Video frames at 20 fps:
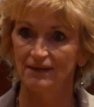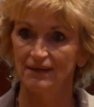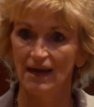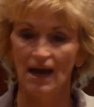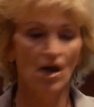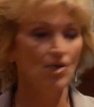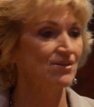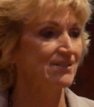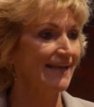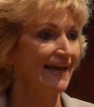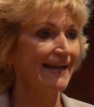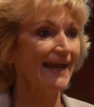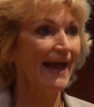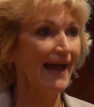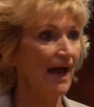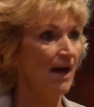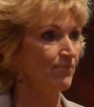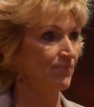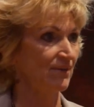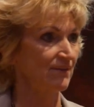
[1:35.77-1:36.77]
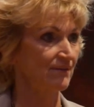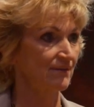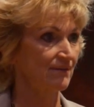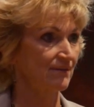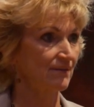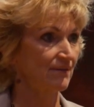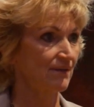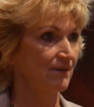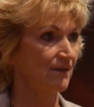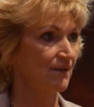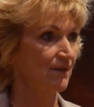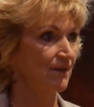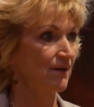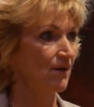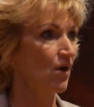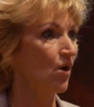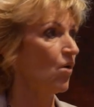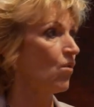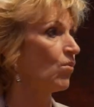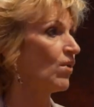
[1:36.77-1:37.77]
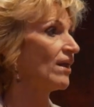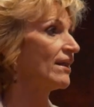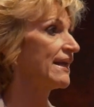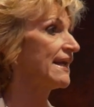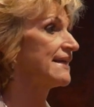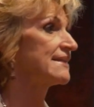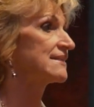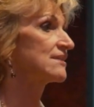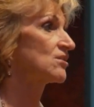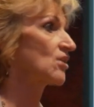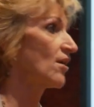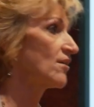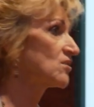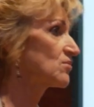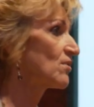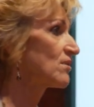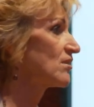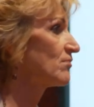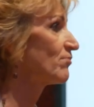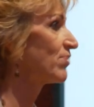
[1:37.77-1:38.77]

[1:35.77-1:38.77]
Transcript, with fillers: How does that happen? Well, it starts with a